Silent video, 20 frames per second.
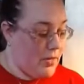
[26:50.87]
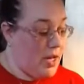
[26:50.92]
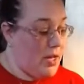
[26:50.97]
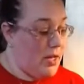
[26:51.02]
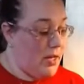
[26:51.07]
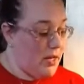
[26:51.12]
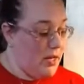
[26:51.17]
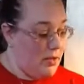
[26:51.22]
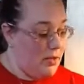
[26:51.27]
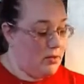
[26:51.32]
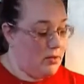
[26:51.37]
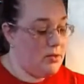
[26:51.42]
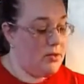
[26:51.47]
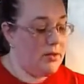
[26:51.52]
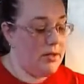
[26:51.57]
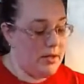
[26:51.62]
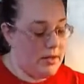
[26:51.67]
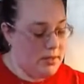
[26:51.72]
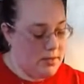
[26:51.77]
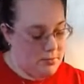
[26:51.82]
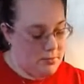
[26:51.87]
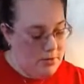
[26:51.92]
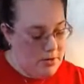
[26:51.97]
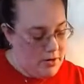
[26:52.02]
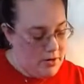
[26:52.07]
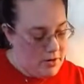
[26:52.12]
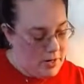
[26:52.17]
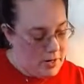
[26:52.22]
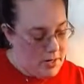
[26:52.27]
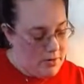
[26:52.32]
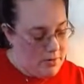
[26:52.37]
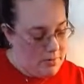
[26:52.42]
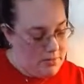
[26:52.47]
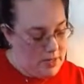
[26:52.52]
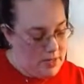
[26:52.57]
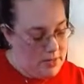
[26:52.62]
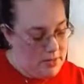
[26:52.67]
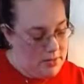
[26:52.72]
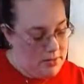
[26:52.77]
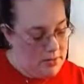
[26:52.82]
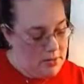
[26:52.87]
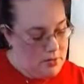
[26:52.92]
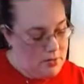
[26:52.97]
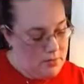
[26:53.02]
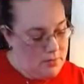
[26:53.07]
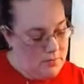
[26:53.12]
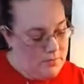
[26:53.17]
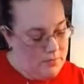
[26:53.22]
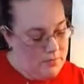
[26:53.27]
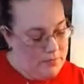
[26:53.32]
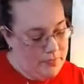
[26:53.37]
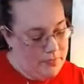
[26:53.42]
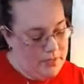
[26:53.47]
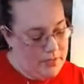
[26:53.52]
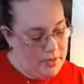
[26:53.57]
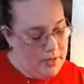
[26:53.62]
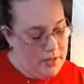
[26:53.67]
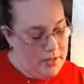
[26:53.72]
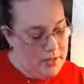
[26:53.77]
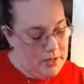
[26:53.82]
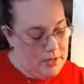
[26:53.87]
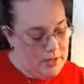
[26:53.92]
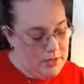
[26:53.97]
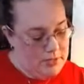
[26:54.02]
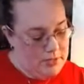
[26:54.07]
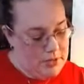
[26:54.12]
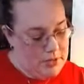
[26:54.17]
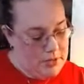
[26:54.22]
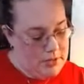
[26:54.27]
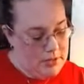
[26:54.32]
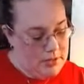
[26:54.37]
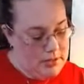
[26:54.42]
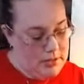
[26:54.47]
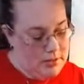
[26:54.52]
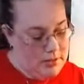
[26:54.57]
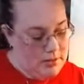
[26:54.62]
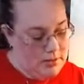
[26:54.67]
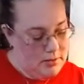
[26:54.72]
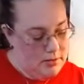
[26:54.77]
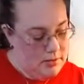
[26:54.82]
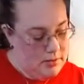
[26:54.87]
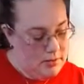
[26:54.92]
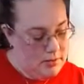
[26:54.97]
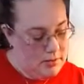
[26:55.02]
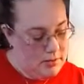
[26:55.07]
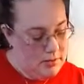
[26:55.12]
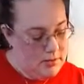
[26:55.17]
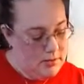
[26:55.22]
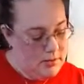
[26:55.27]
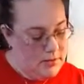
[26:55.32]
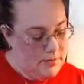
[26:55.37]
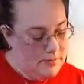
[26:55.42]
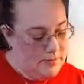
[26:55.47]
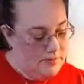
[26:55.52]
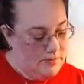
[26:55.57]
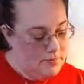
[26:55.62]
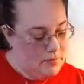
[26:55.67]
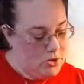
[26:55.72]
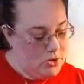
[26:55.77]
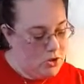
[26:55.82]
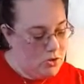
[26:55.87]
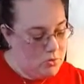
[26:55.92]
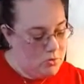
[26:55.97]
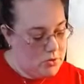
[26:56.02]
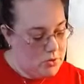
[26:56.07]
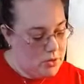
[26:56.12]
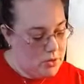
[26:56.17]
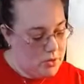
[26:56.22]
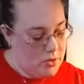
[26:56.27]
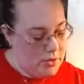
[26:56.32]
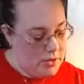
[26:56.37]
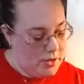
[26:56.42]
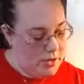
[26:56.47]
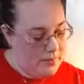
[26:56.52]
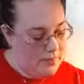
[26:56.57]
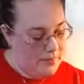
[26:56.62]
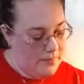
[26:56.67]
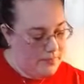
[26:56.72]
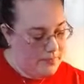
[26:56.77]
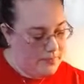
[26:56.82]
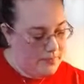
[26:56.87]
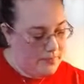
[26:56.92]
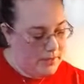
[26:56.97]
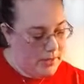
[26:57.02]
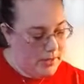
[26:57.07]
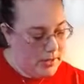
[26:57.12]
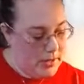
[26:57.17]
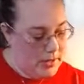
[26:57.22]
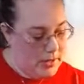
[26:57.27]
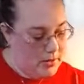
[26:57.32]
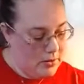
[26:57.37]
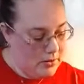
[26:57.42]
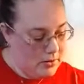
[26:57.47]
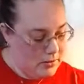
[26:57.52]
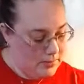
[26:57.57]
It looks like it's browning up nice though. They're getting some nice juice going and color.